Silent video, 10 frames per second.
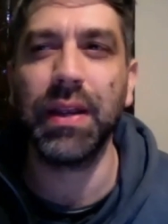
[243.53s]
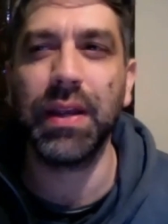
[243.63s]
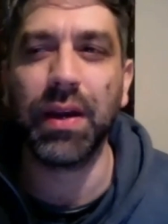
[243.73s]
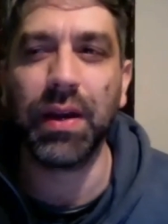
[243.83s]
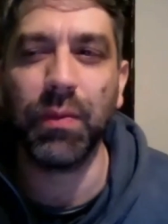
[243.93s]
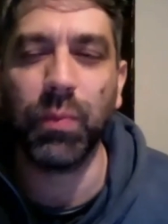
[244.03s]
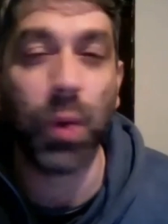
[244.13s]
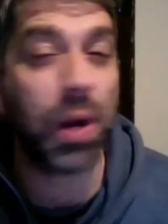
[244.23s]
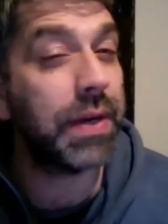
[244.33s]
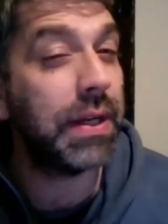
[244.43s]
kind of
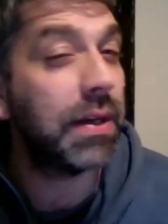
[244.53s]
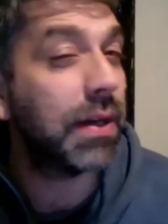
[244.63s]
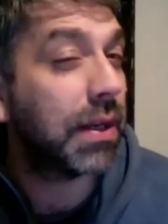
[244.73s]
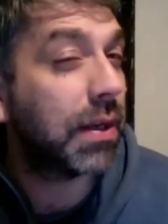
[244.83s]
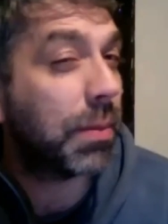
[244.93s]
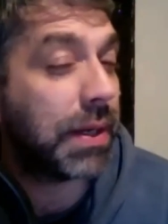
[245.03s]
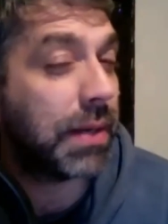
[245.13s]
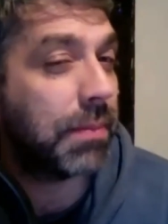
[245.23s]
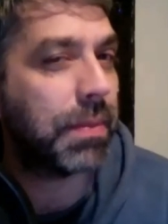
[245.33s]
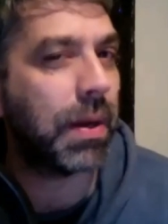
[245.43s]
worry a little
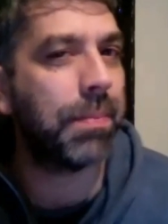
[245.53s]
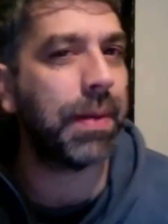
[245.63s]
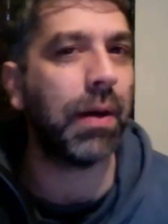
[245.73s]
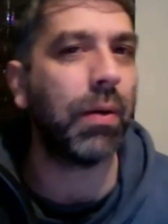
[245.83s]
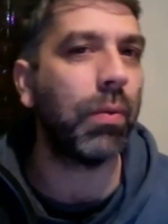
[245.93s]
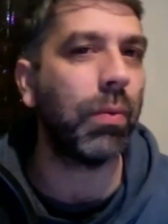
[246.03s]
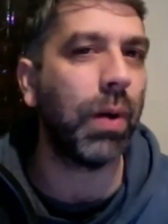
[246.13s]
bit about